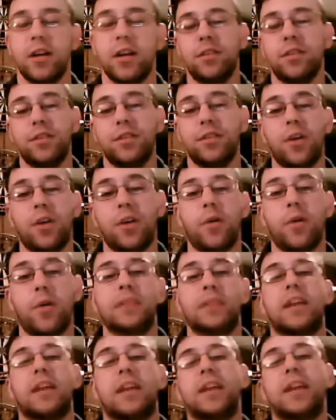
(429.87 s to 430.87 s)
to know is
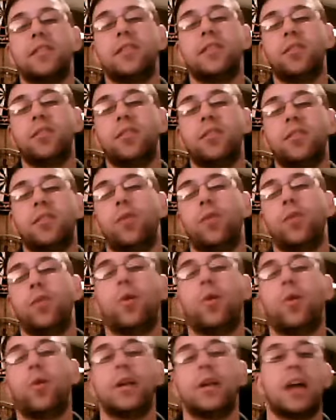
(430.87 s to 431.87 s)
96.4
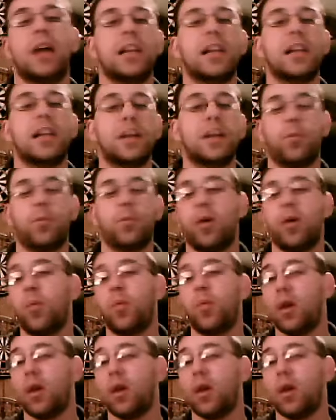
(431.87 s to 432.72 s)
to 99.1.